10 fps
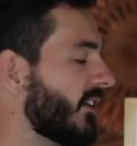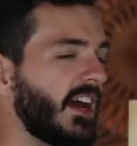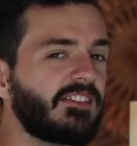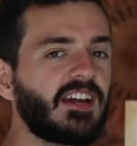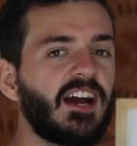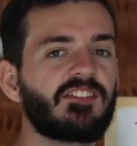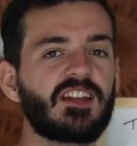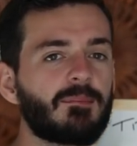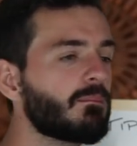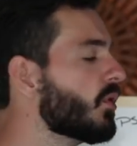Next, guys,
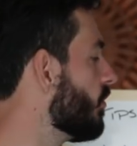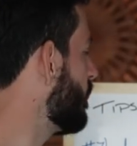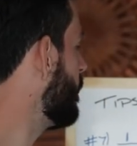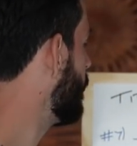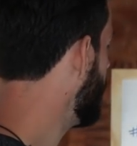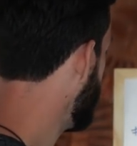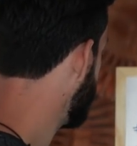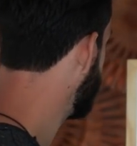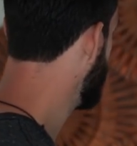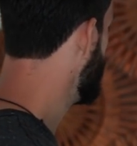number 6